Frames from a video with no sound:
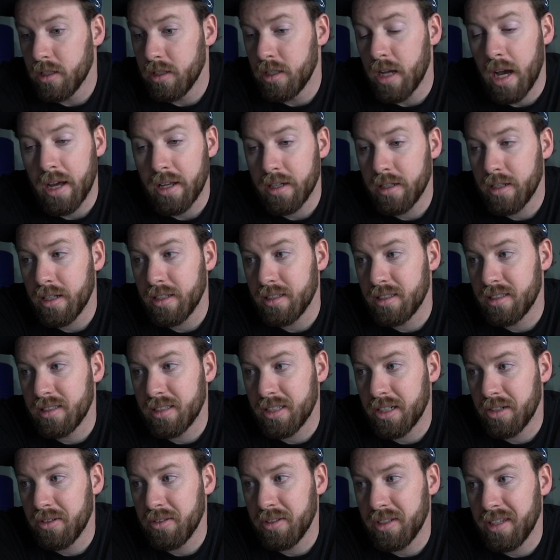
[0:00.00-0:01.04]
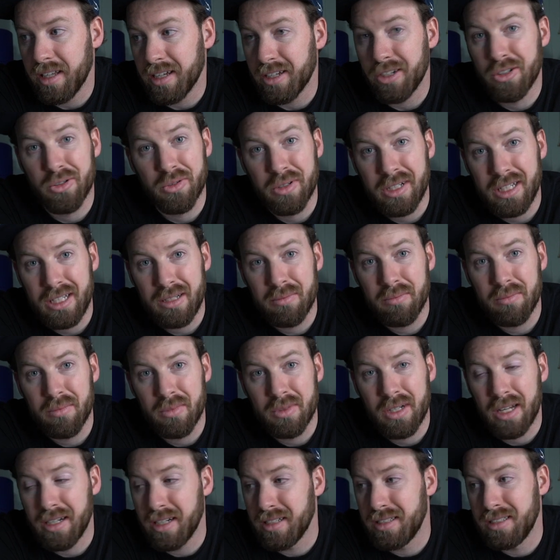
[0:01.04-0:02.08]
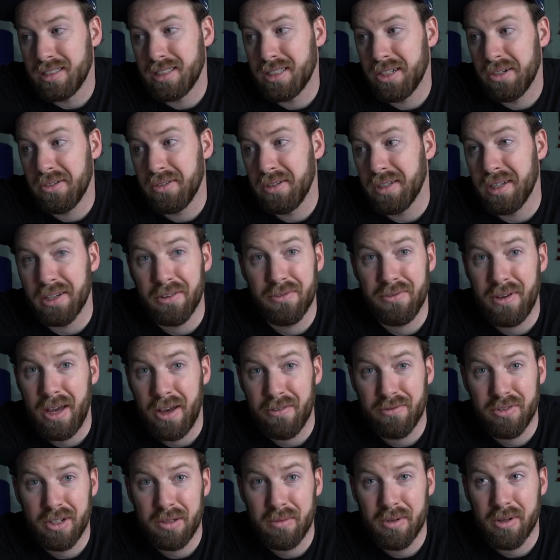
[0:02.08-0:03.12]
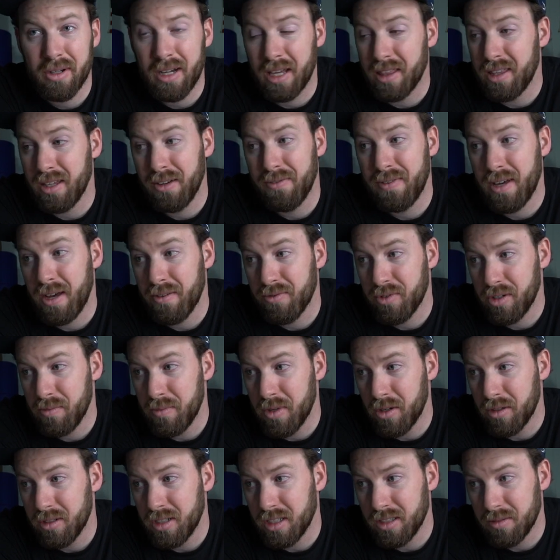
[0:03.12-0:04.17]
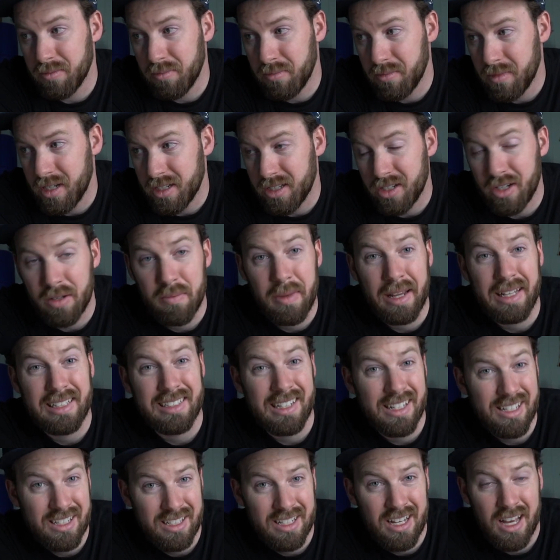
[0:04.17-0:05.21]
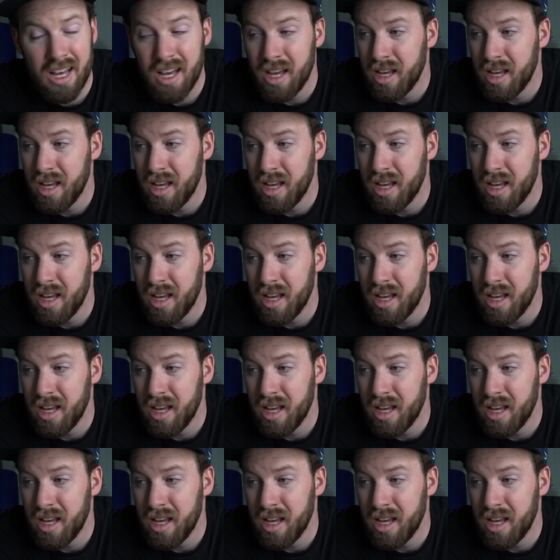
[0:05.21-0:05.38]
Not necessarily like cream, not necessarily like fat-free milk. I think fat-free milk doesn't necessarily make sense.